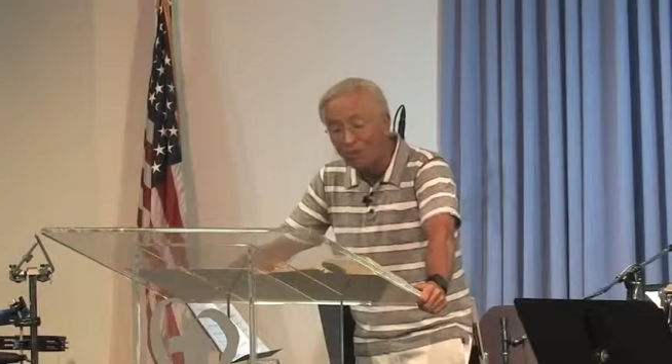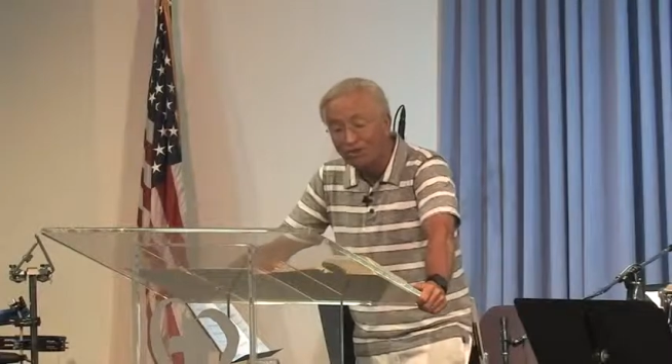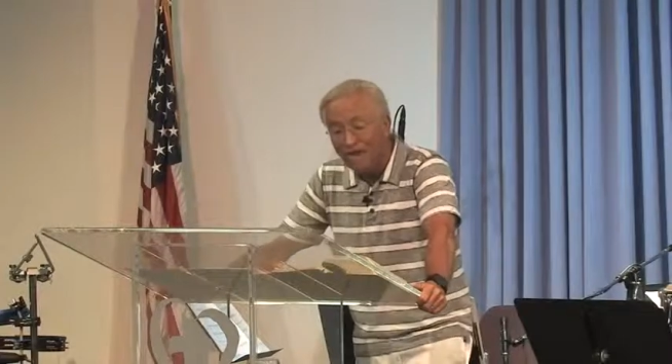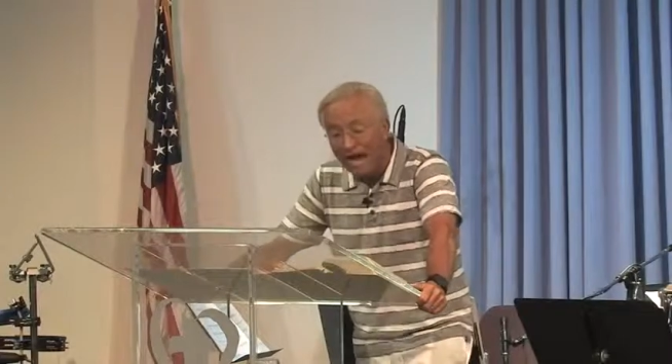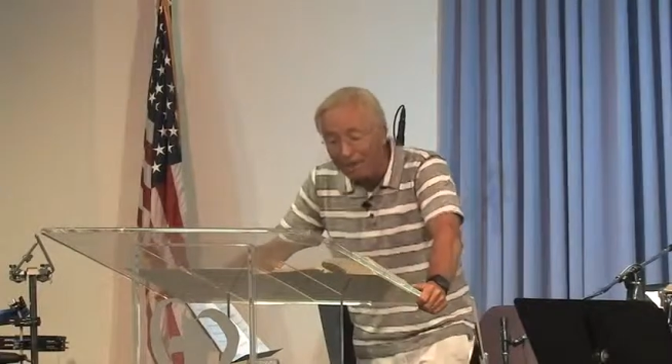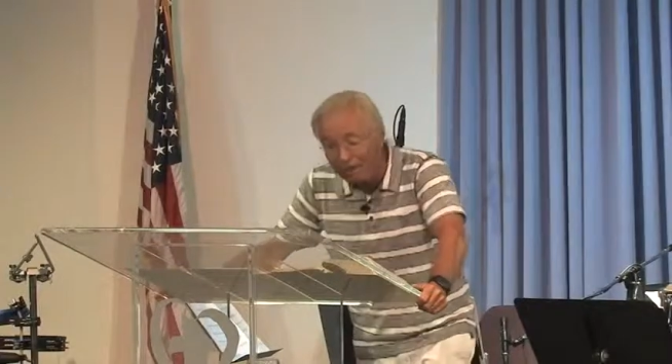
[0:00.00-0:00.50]

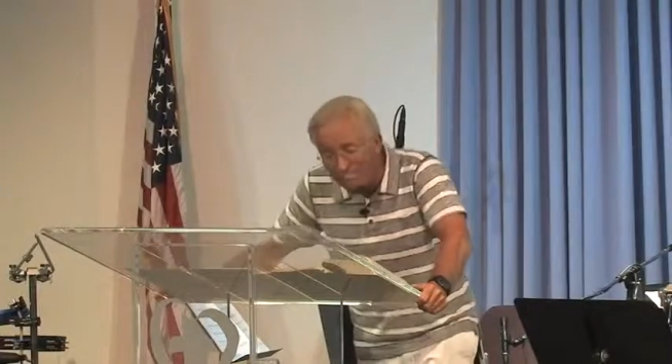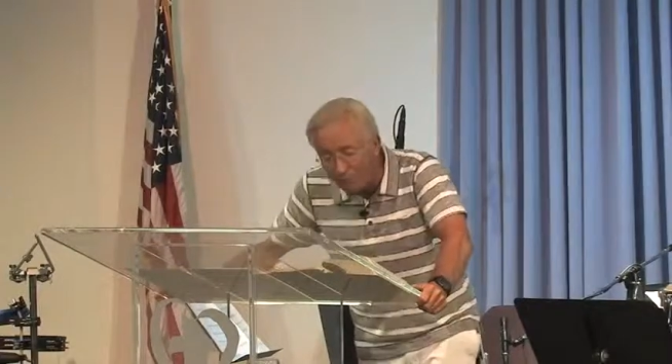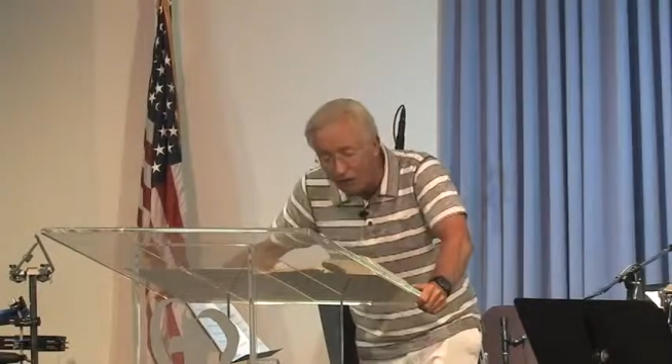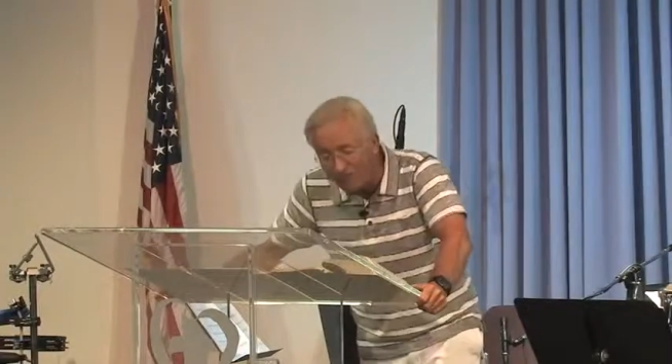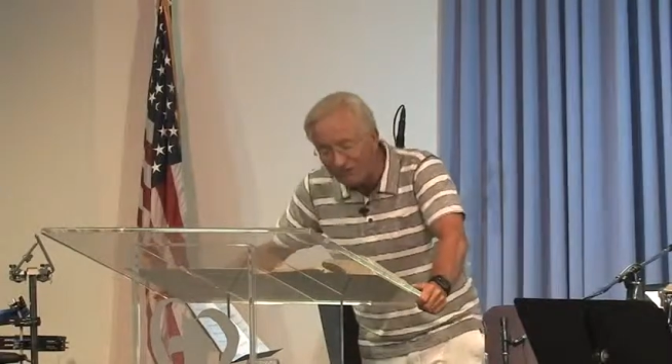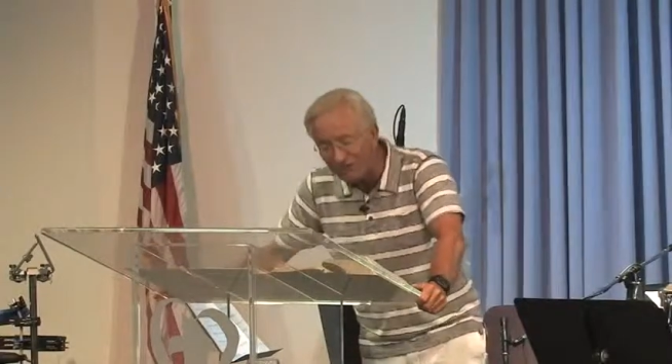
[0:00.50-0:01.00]
without
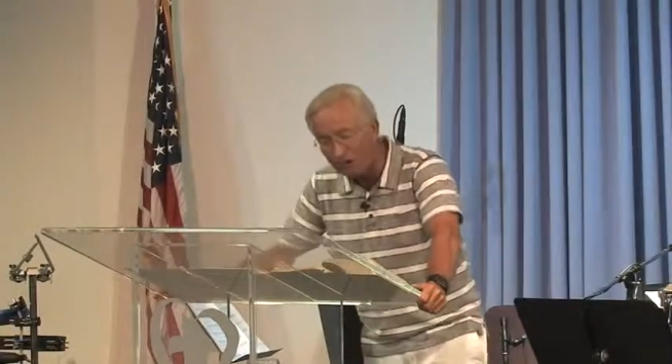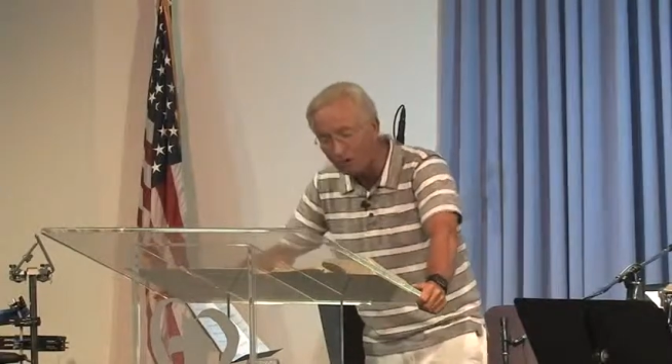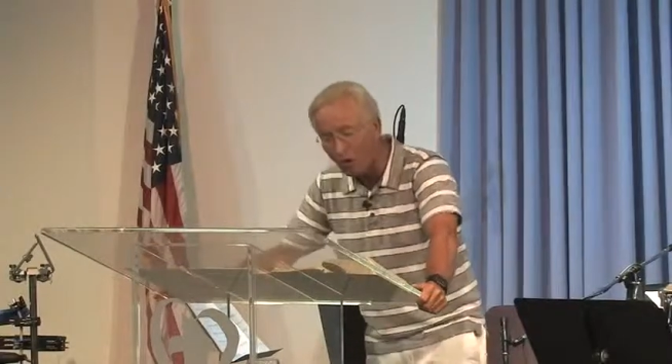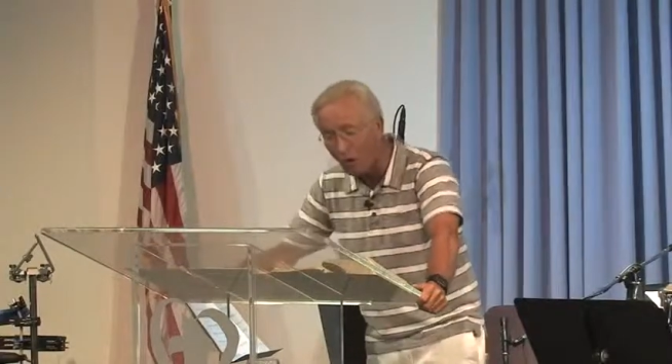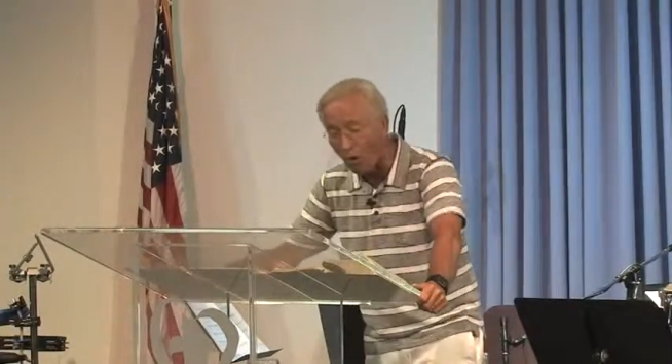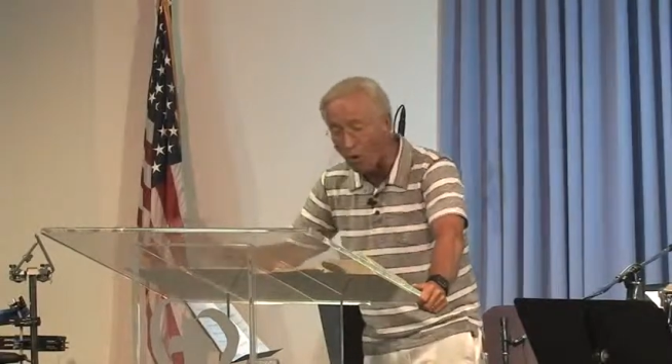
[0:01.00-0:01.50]

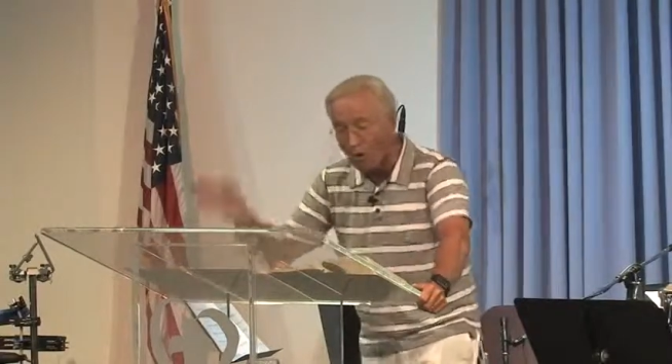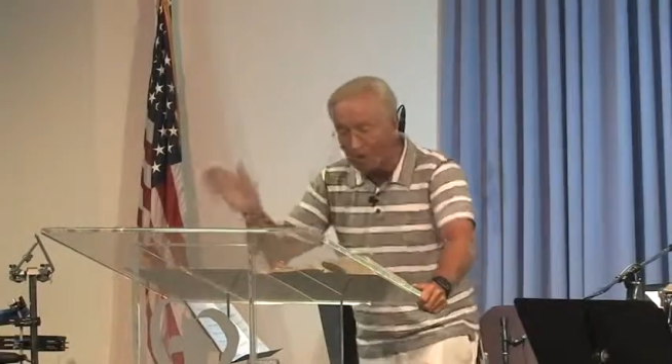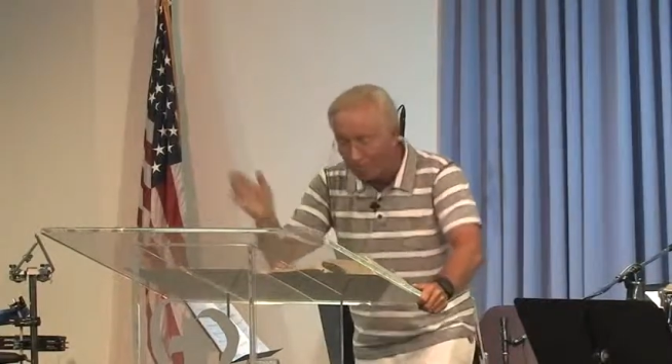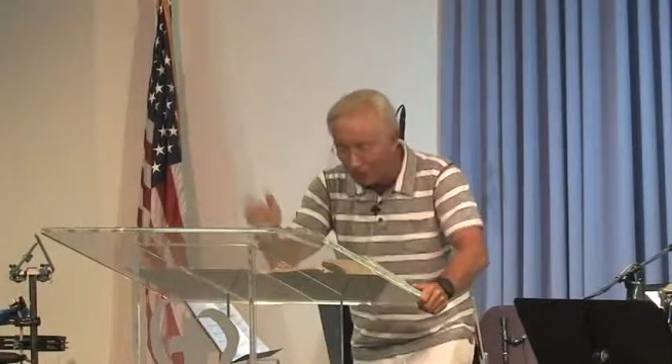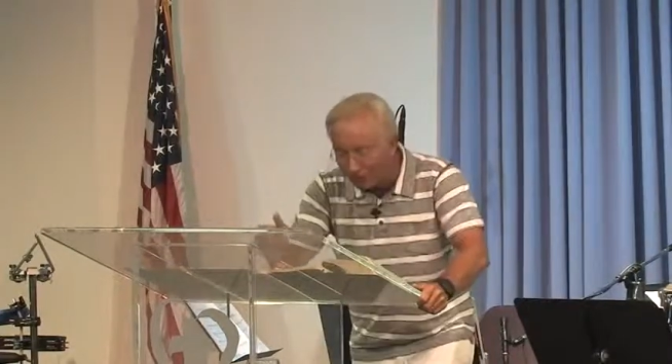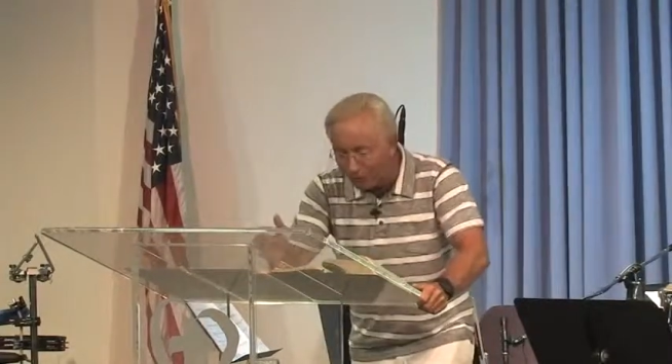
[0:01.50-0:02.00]
self-control,
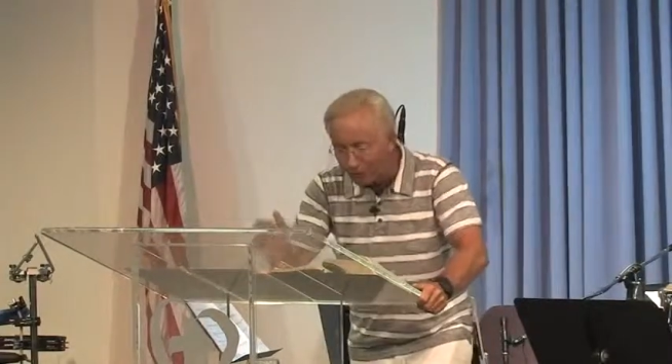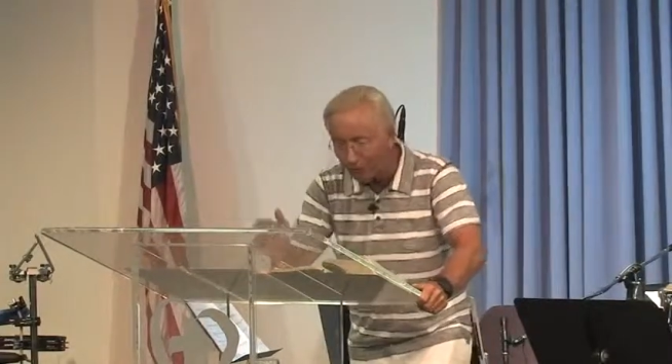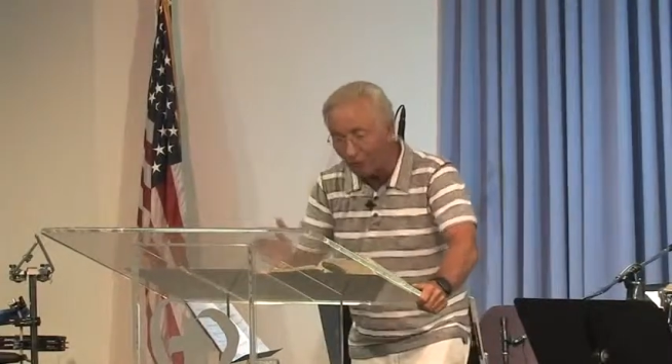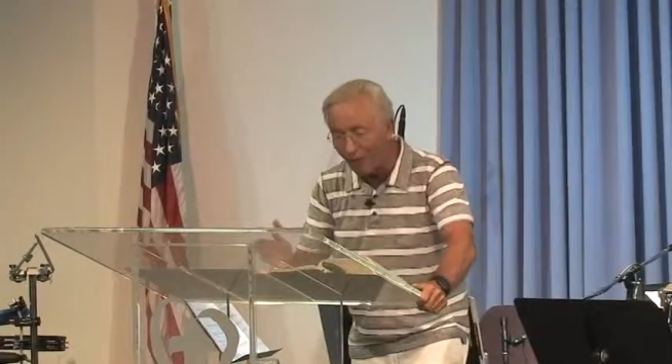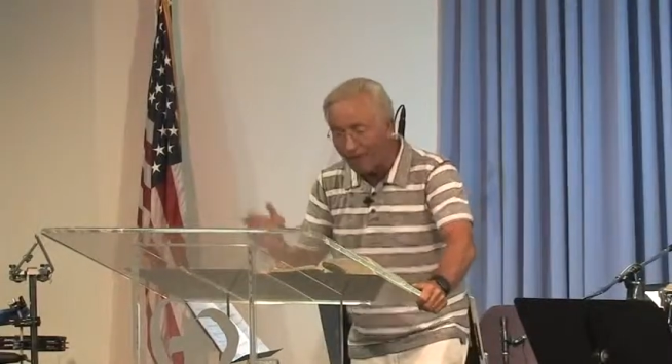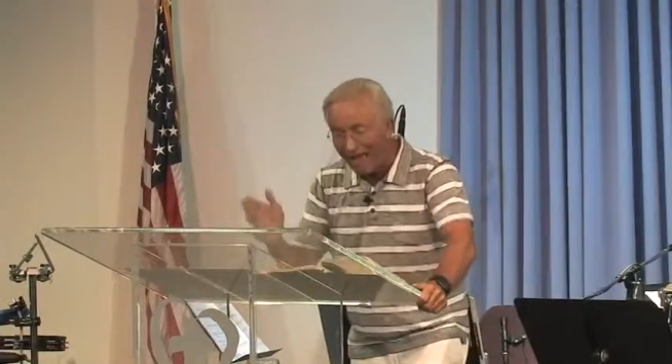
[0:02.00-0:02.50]

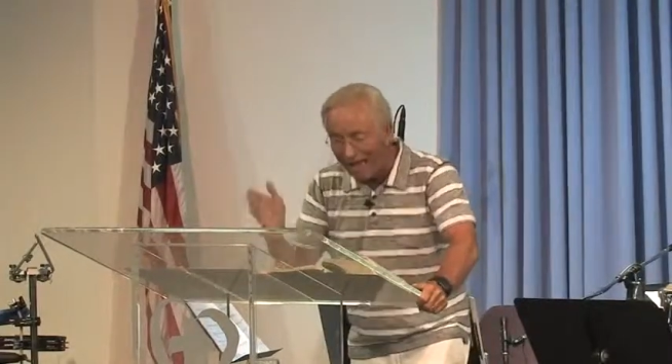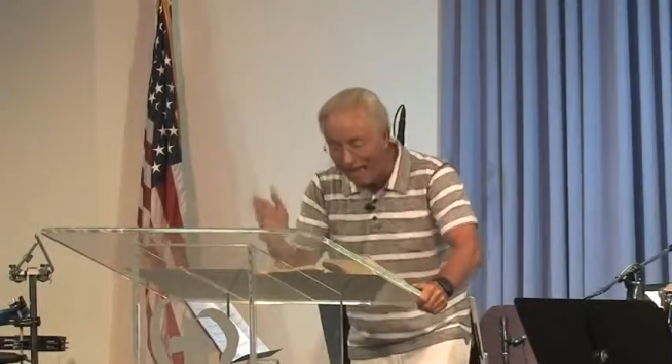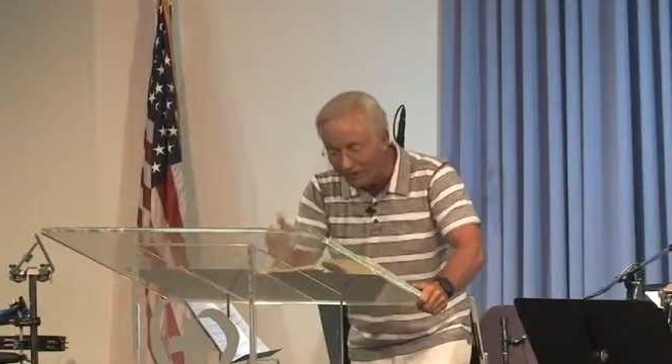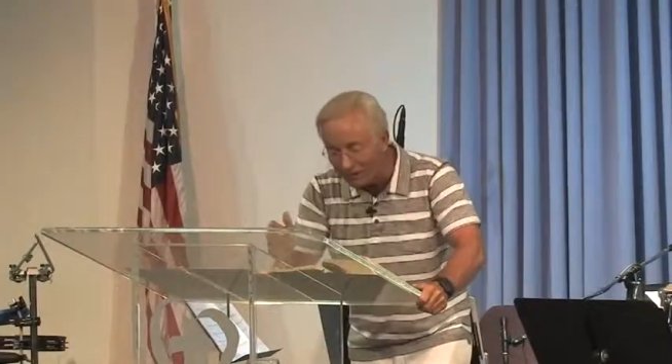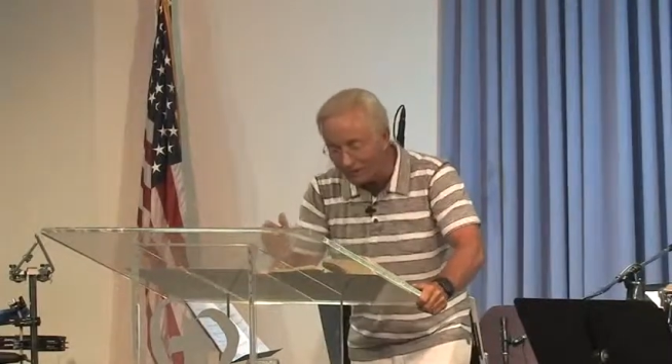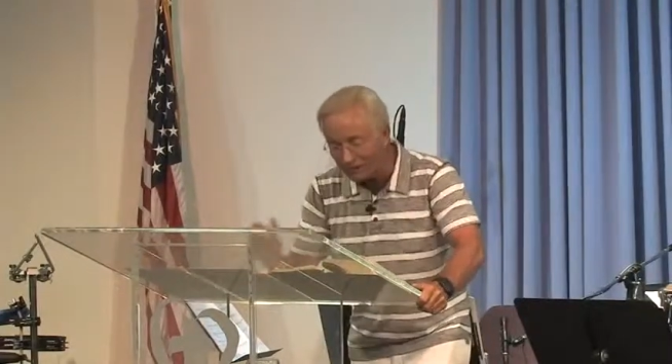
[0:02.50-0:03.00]
brutal,
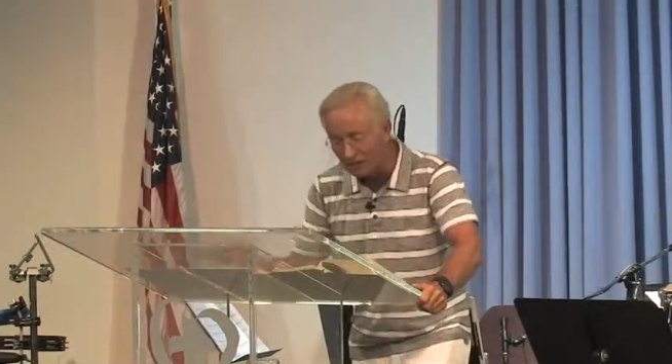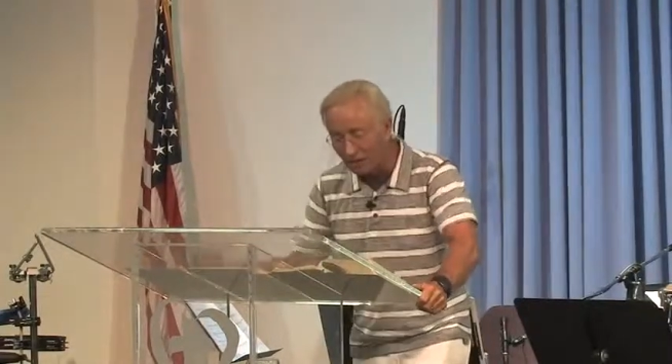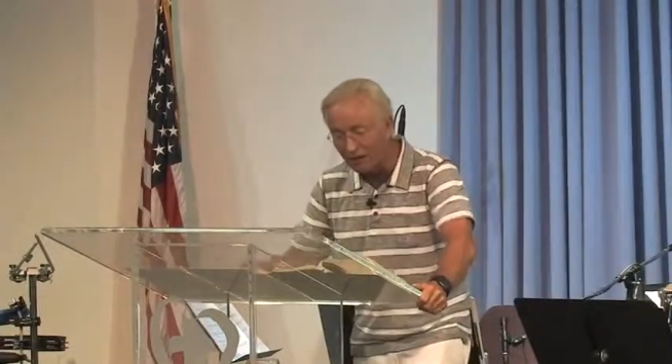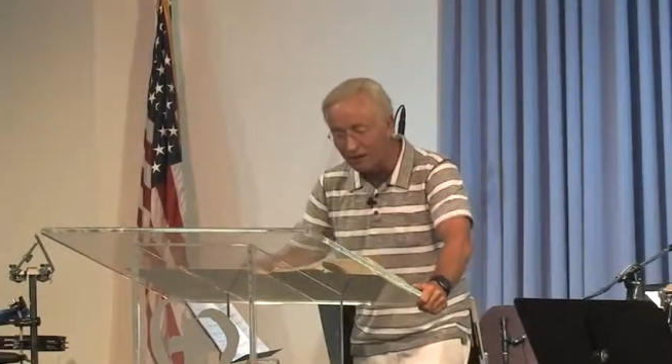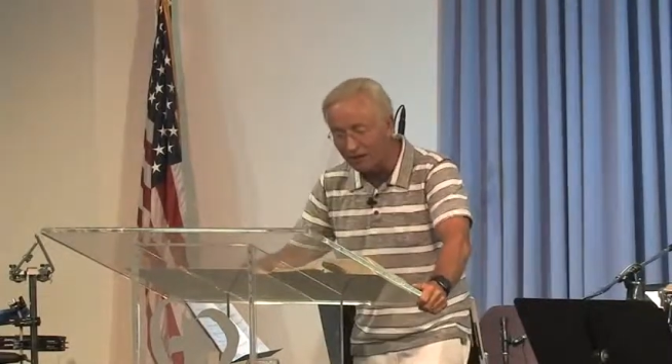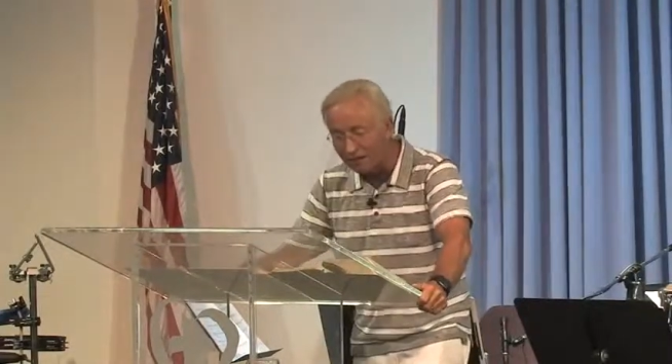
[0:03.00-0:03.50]
haters of
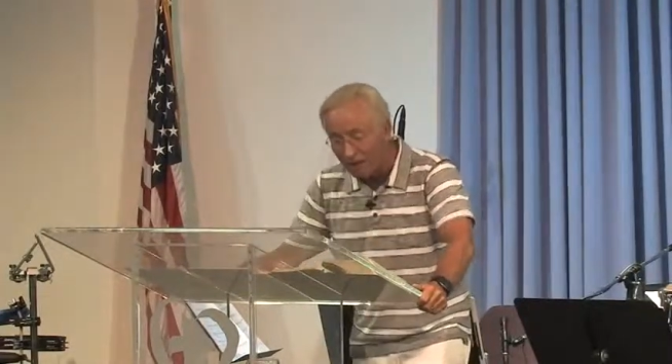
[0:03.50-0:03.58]
good,